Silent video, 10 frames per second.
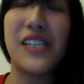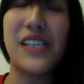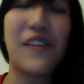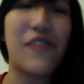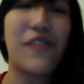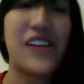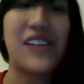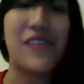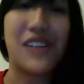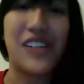interesting.
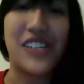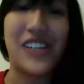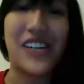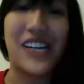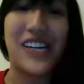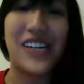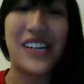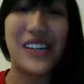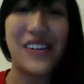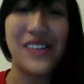How like this
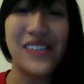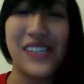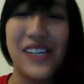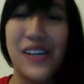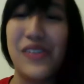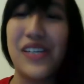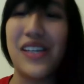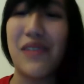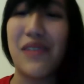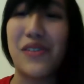history is
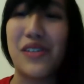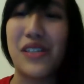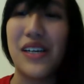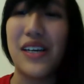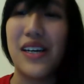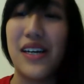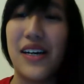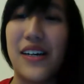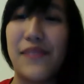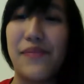hidden because it was
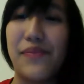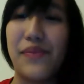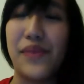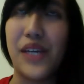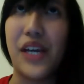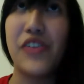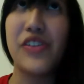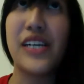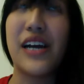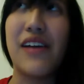chosen to be hidden in a
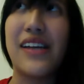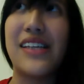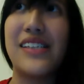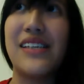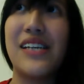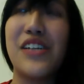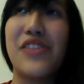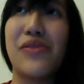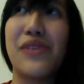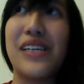way
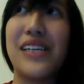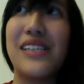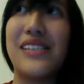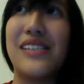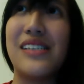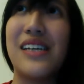that it was.